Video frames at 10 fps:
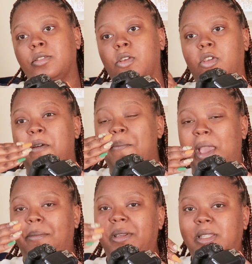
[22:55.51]
So you can
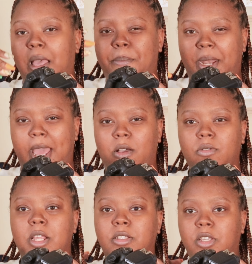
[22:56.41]
baby step it
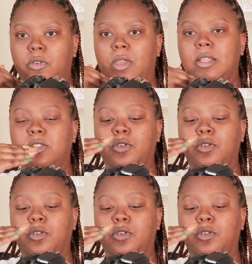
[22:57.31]
out until you get